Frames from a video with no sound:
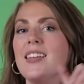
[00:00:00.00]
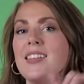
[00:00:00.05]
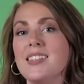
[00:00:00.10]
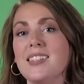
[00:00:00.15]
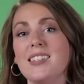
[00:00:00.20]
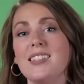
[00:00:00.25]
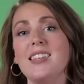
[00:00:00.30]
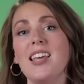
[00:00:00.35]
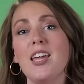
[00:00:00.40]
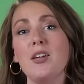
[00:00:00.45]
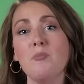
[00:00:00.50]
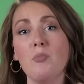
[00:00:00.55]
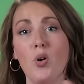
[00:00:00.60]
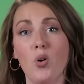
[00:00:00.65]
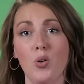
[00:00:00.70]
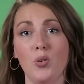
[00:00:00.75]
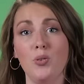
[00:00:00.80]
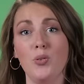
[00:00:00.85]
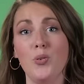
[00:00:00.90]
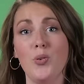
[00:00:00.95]
Same
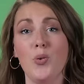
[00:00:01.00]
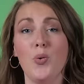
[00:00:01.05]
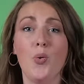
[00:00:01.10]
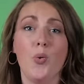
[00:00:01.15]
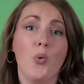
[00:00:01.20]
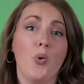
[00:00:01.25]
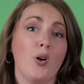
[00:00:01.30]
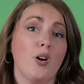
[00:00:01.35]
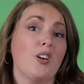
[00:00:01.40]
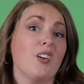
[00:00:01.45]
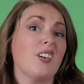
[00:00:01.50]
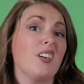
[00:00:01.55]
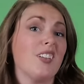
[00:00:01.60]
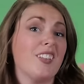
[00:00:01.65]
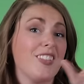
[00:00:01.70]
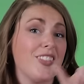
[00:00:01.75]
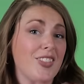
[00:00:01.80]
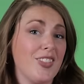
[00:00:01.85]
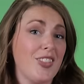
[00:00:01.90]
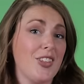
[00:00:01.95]
old or
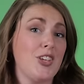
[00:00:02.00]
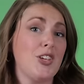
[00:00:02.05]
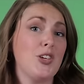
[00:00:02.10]
the